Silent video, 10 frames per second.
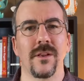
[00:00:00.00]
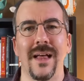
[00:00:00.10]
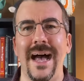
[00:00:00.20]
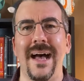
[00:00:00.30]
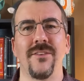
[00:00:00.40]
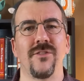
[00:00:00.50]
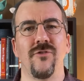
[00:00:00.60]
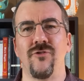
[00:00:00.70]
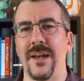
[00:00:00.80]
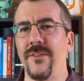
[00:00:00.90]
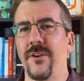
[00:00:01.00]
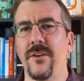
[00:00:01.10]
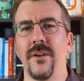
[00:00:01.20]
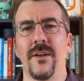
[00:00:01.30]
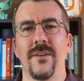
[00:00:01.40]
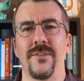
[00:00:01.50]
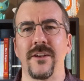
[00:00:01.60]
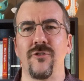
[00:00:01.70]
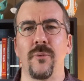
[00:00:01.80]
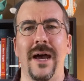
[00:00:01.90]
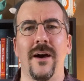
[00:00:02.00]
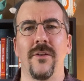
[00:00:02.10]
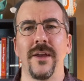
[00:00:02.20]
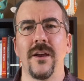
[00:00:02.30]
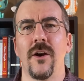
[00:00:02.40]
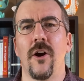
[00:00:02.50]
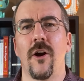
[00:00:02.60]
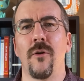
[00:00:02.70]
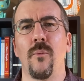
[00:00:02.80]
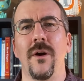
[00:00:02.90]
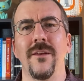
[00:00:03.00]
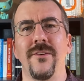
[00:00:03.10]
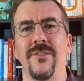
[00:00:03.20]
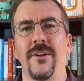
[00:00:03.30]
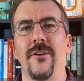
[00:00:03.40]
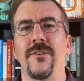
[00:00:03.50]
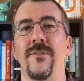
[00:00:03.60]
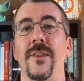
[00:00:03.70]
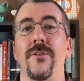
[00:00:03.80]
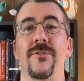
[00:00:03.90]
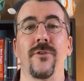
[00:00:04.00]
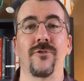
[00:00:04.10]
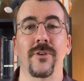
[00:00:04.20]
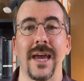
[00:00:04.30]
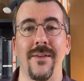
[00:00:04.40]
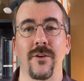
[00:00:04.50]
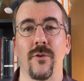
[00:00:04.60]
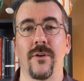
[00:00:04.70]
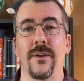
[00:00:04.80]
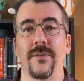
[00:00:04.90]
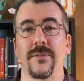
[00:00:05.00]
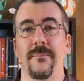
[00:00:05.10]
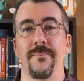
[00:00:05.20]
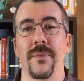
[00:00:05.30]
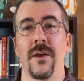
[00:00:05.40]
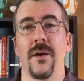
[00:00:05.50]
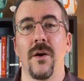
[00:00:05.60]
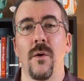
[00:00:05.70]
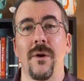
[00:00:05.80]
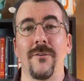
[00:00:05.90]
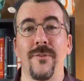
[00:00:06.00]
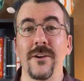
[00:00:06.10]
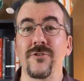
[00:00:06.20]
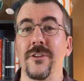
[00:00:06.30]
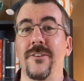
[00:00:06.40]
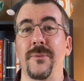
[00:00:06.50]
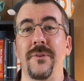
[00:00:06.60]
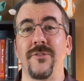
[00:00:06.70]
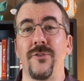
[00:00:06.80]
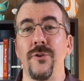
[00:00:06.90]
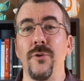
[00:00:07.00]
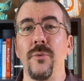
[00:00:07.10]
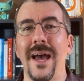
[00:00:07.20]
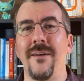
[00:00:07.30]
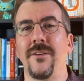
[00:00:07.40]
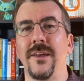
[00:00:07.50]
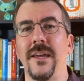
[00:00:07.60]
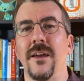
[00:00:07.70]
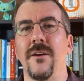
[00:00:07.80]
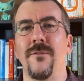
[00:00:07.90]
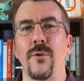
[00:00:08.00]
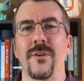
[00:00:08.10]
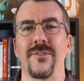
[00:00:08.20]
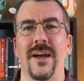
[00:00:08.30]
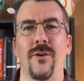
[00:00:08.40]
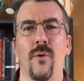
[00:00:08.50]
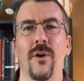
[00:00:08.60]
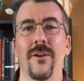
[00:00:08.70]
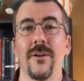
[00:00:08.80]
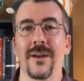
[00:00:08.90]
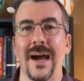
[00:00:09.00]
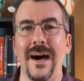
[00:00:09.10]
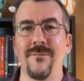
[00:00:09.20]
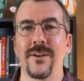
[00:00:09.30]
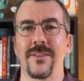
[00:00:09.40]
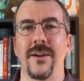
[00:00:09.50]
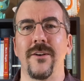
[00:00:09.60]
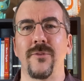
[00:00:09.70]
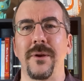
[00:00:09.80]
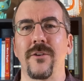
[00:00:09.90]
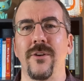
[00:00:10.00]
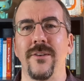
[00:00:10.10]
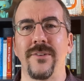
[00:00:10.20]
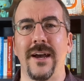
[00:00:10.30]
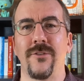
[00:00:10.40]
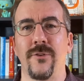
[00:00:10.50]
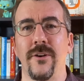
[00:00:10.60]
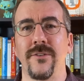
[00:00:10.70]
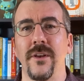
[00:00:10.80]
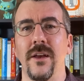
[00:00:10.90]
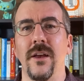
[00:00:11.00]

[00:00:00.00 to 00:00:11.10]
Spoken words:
class, gender, sexuality, or one of a series of other social categories. While functionalism is too heavily focused on order, conflict theory has been criticized for its